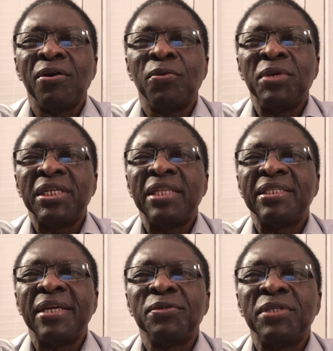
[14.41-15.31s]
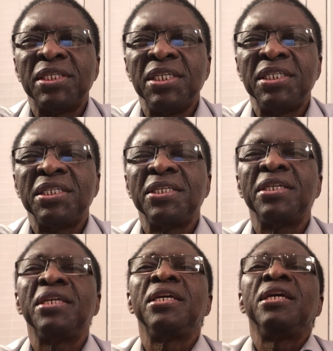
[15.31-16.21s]
which I intend to teach
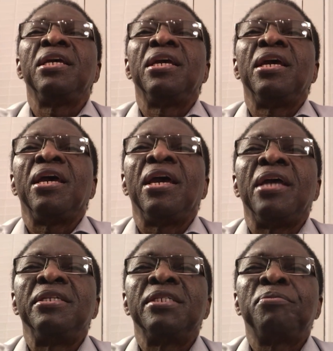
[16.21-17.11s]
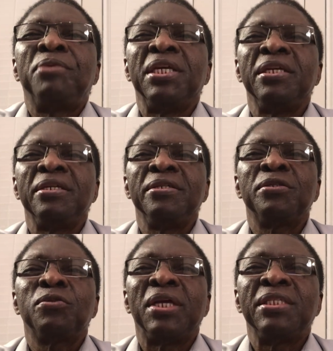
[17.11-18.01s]
in the spring
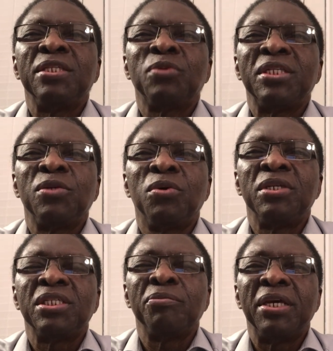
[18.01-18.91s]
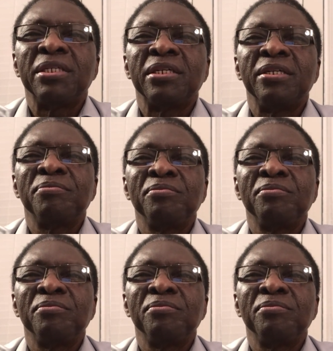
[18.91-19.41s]
2021 semester.